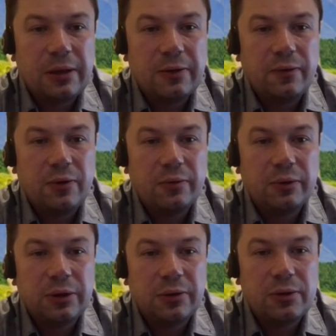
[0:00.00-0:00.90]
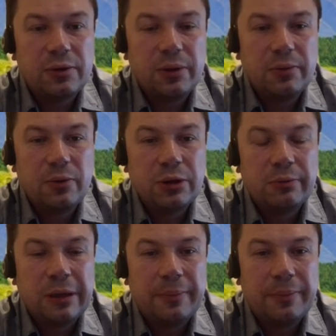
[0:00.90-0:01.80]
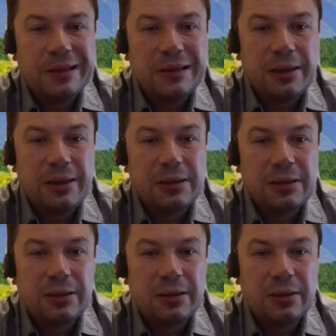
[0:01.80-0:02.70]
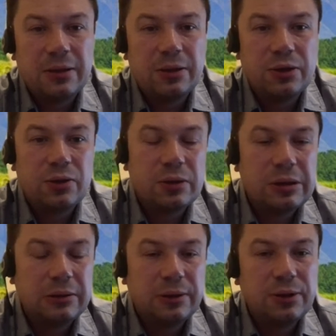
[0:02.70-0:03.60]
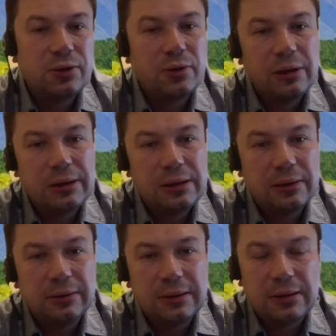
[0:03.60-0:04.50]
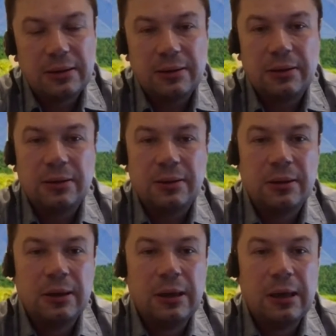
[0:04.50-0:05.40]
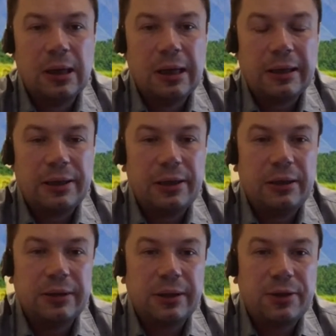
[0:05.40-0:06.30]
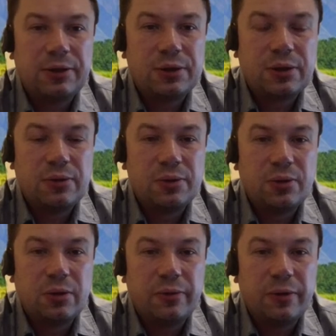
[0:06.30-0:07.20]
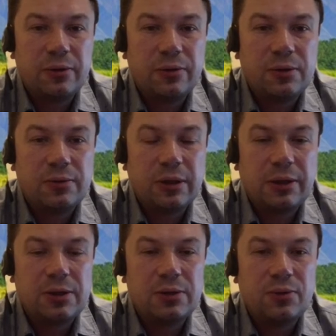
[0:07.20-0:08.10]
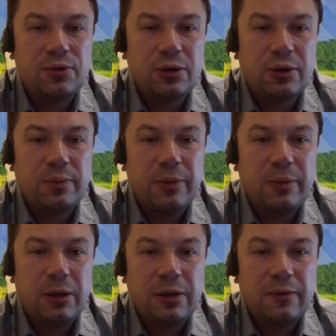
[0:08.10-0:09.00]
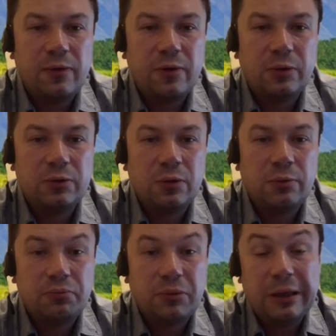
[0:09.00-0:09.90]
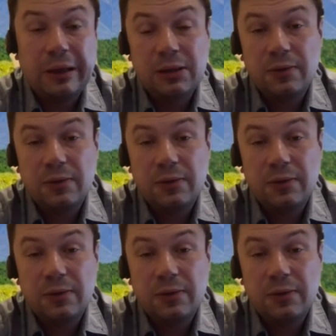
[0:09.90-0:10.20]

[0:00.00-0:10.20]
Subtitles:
So what does the iADMIN do? We support this formula. So we can formula language.